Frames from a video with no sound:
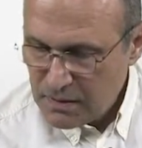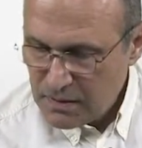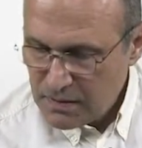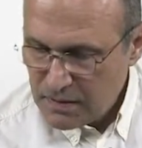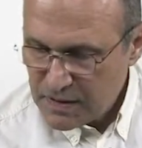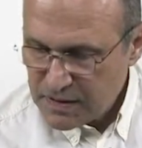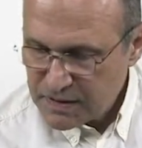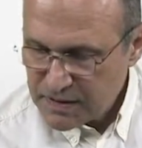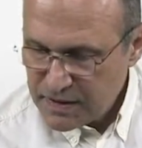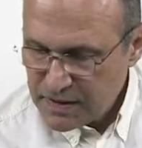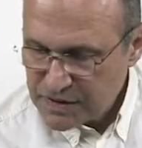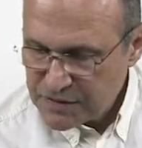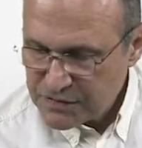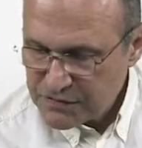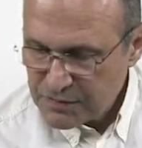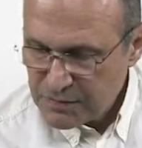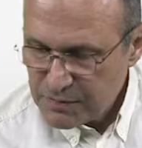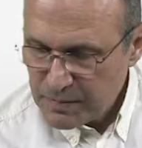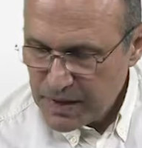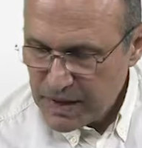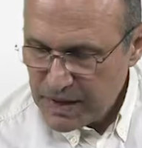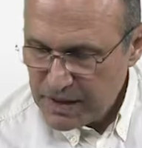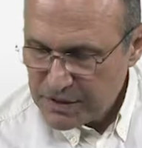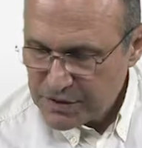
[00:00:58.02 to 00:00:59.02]
the
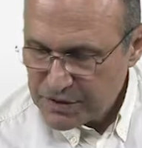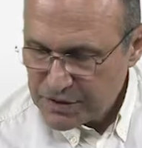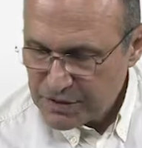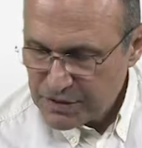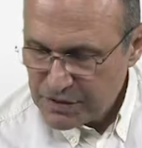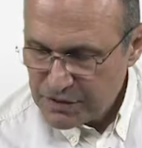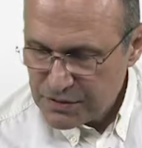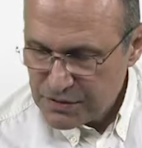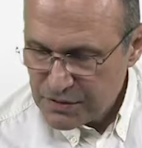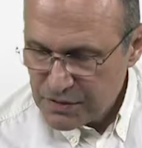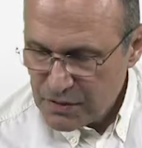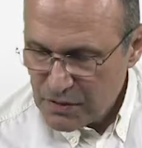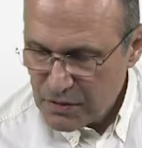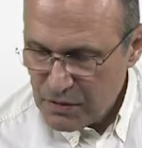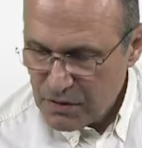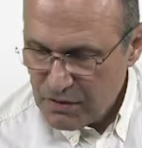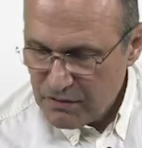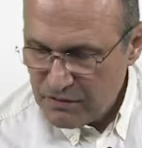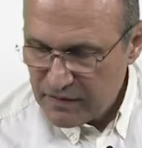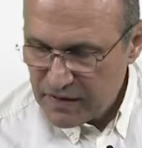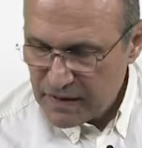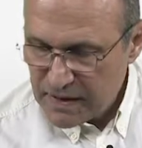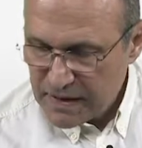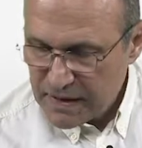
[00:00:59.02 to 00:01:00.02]
transformation
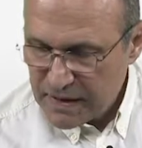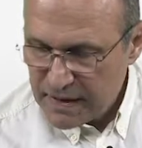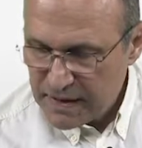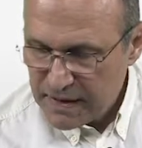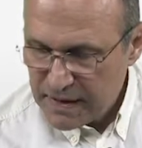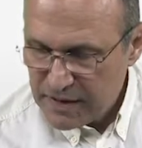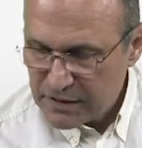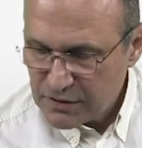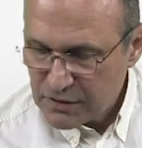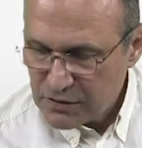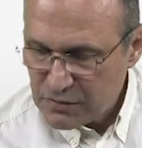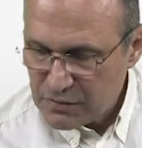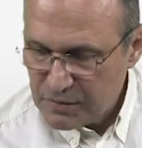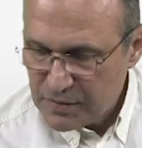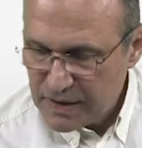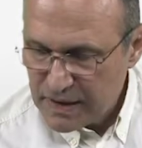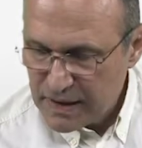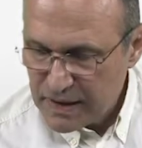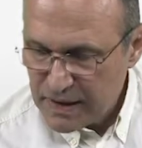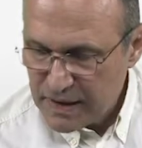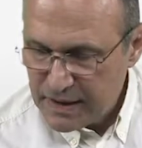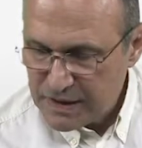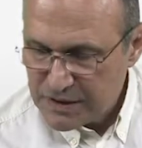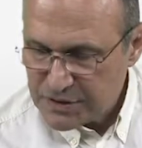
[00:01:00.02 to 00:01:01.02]
of a linear
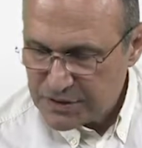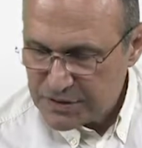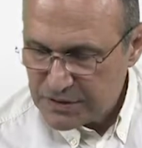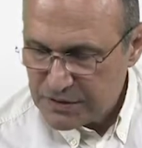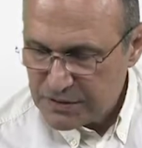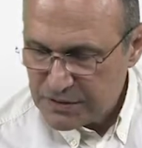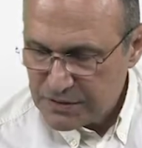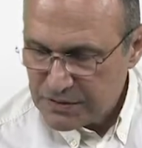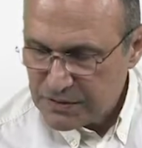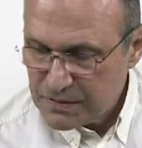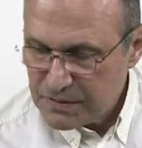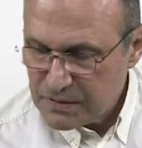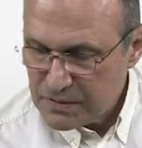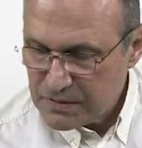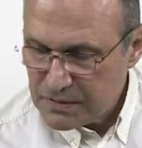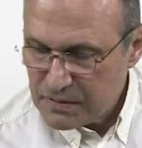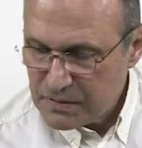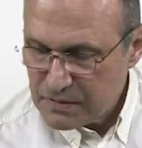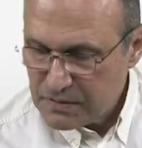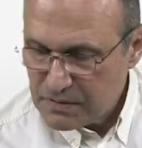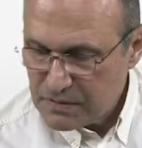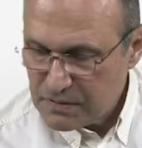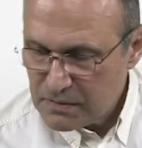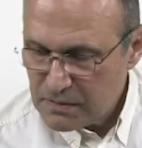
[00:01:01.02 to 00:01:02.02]
combination
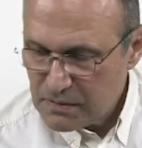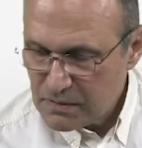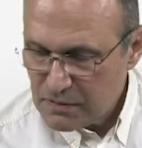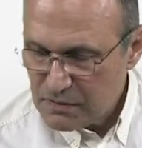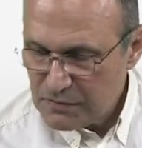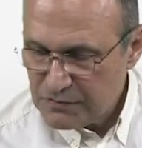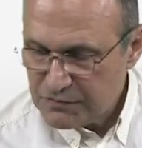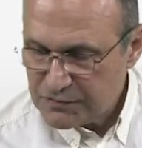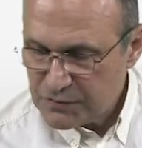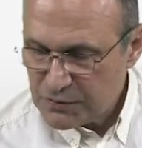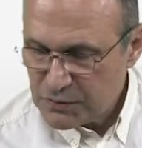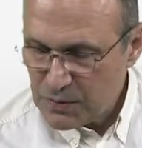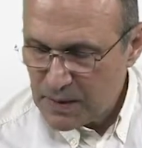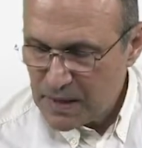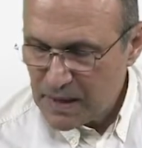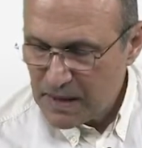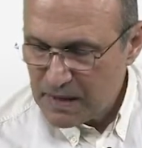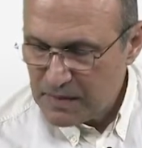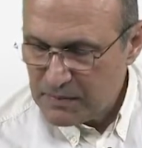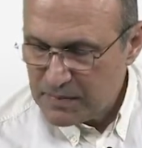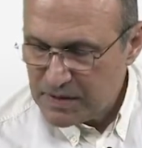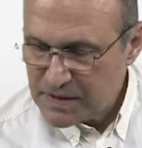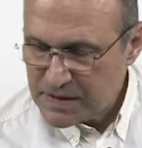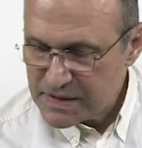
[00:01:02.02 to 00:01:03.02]
of two
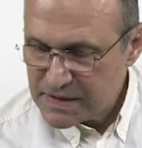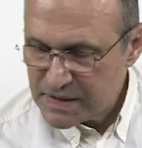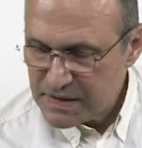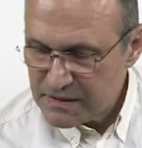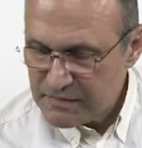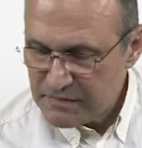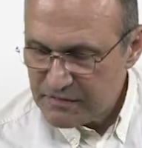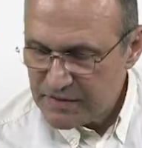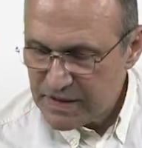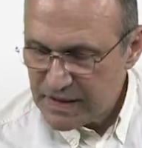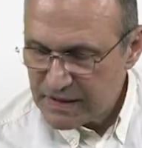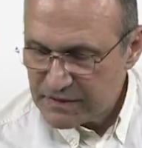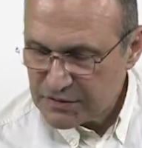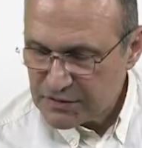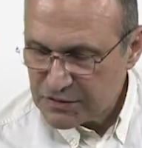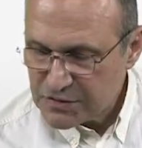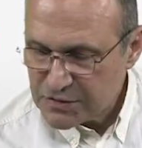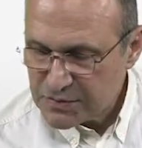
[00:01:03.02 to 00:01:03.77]
elements in a vector